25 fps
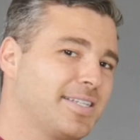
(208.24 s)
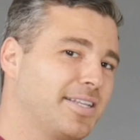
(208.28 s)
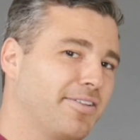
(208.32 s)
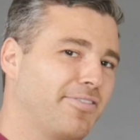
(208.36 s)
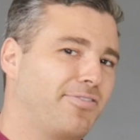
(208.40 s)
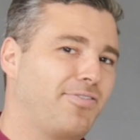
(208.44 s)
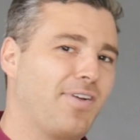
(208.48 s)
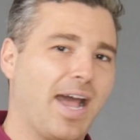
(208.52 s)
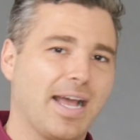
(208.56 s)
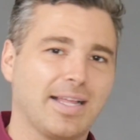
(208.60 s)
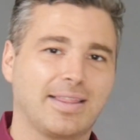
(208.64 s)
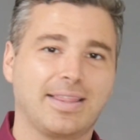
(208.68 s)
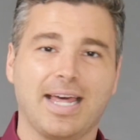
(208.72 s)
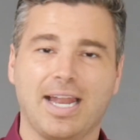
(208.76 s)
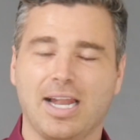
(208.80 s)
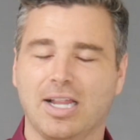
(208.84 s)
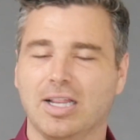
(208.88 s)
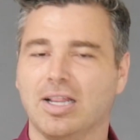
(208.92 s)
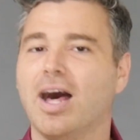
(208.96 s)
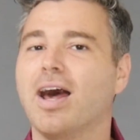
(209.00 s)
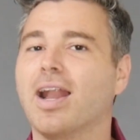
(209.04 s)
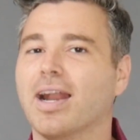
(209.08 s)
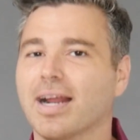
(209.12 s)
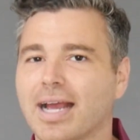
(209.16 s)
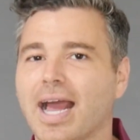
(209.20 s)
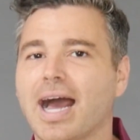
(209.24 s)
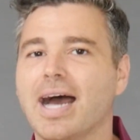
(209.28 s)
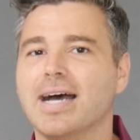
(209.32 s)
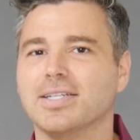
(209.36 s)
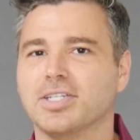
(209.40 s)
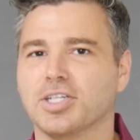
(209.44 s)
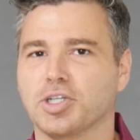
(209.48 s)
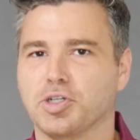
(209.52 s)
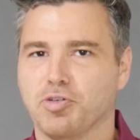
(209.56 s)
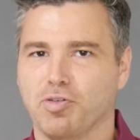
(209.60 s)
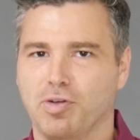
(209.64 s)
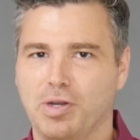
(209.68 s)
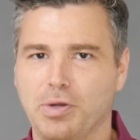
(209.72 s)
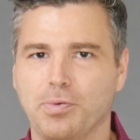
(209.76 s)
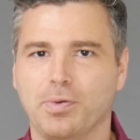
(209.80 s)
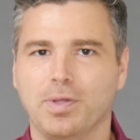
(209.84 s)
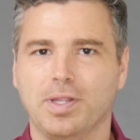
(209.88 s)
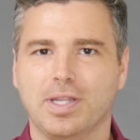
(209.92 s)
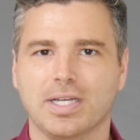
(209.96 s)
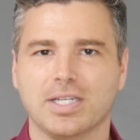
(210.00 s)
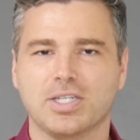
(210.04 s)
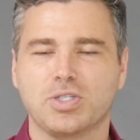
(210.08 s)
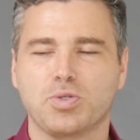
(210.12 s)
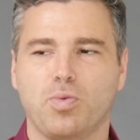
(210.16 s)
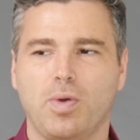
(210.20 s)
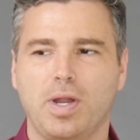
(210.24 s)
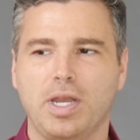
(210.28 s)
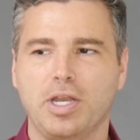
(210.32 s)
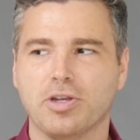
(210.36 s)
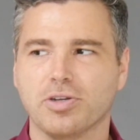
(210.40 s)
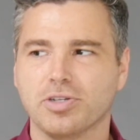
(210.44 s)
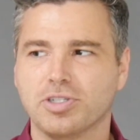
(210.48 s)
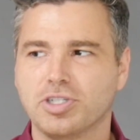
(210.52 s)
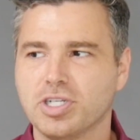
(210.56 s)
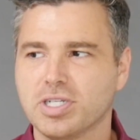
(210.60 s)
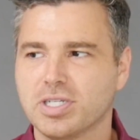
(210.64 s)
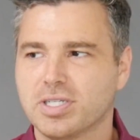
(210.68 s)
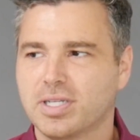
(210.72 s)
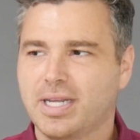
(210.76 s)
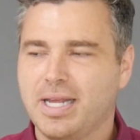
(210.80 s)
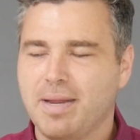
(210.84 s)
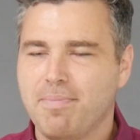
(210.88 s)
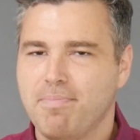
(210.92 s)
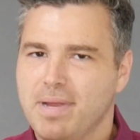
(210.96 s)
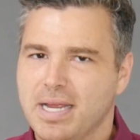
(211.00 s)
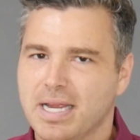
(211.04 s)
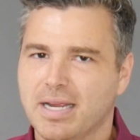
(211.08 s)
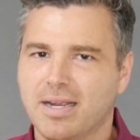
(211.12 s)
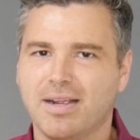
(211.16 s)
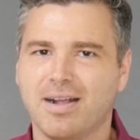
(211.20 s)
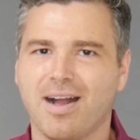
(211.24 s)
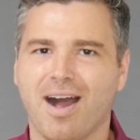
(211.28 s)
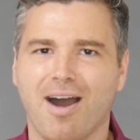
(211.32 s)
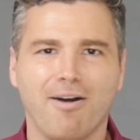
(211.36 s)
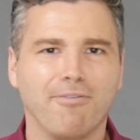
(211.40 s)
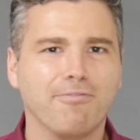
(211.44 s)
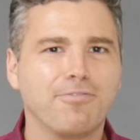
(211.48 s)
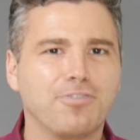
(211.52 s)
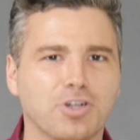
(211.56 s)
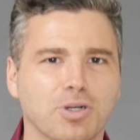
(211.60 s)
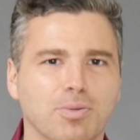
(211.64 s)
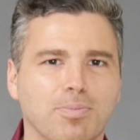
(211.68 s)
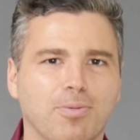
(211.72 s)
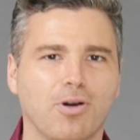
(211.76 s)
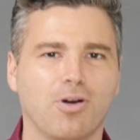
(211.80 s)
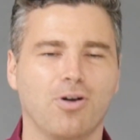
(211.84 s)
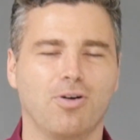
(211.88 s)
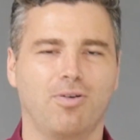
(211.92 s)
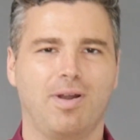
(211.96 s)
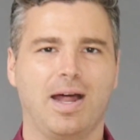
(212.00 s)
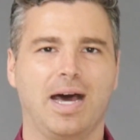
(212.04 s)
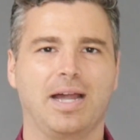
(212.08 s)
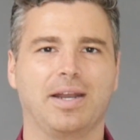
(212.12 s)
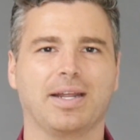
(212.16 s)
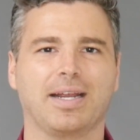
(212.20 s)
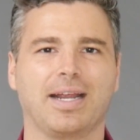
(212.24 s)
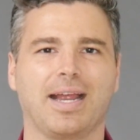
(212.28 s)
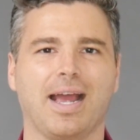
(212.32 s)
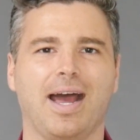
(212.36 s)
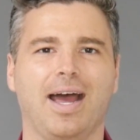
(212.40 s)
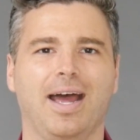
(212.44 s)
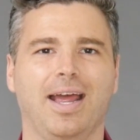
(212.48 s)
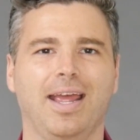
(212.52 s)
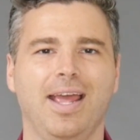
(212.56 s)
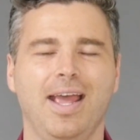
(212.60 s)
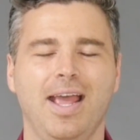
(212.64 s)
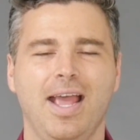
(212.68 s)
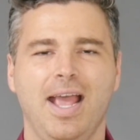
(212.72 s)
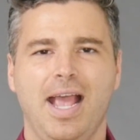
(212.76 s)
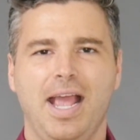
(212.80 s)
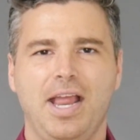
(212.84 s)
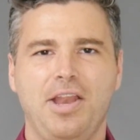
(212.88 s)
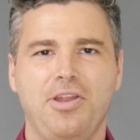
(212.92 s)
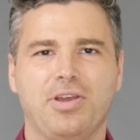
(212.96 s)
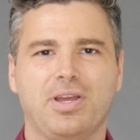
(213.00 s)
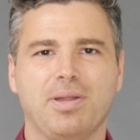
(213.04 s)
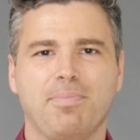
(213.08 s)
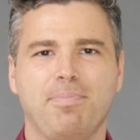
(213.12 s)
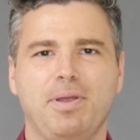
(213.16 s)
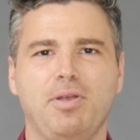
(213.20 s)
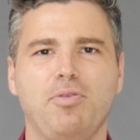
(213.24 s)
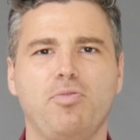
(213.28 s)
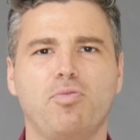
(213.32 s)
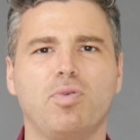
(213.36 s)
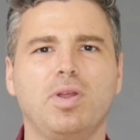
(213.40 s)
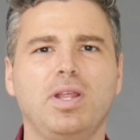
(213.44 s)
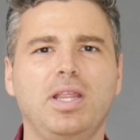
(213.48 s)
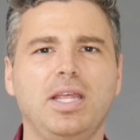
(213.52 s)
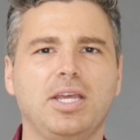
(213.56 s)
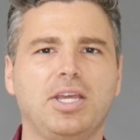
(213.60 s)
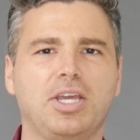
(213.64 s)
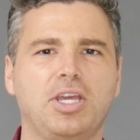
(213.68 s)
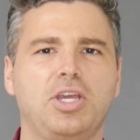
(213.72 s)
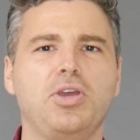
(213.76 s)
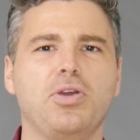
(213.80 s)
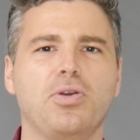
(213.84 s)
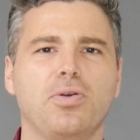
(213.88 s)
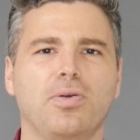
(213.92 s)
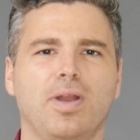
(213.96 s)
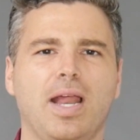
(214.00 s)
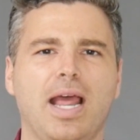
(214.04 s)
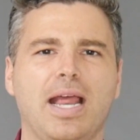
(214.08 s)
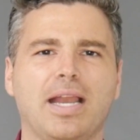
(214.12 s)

to the fact that a lot of guys agree with this. When you're just can be comfortable around a guy and you can be really cute.